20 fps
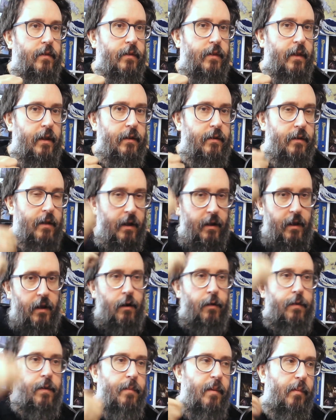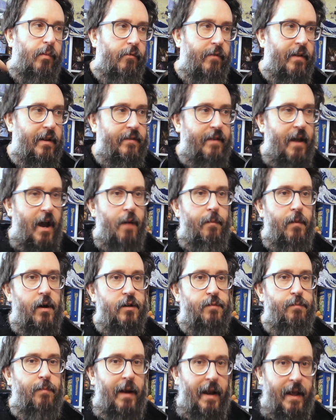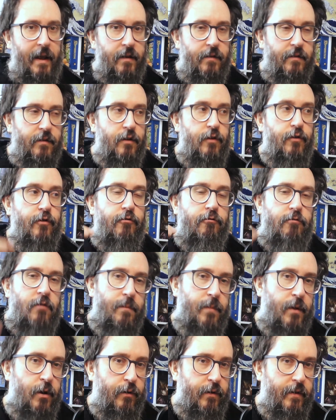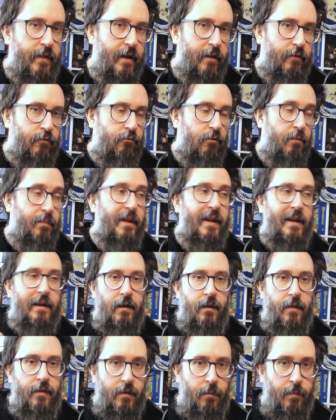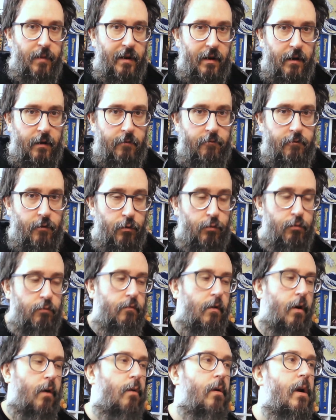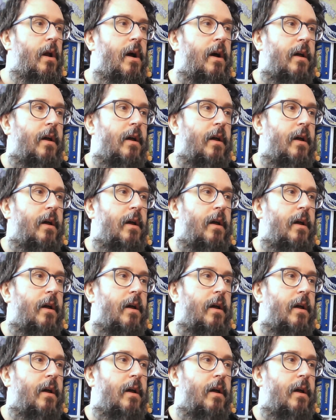and I don't think people realise how much players contribute to that story, particularly in something like Critical Role.